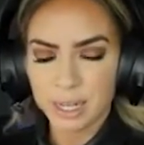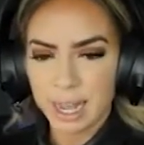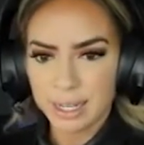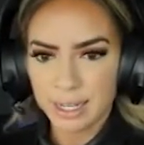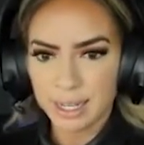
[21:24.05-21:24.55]

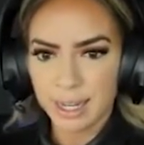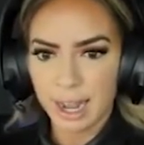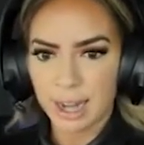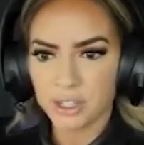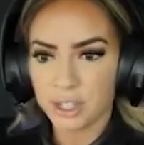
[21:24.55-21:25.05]
idea and
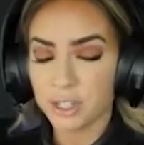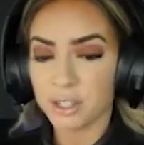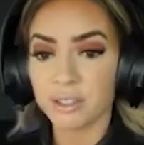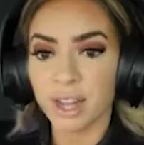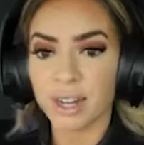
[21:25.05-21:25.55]
action
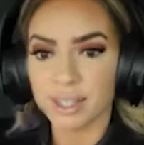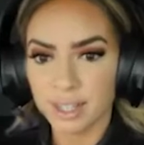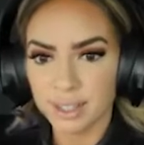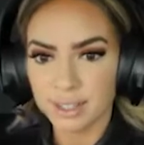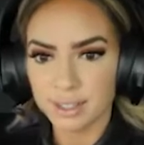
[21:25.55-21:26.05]
does not
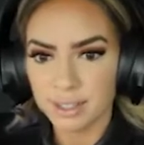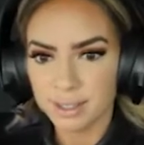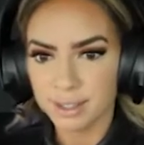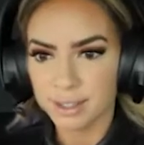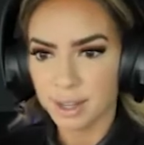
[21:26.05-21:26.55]
exist.
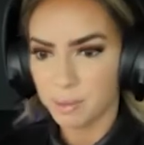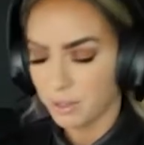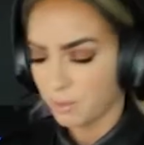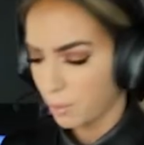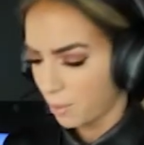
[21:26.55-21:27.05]
It's unbelievable.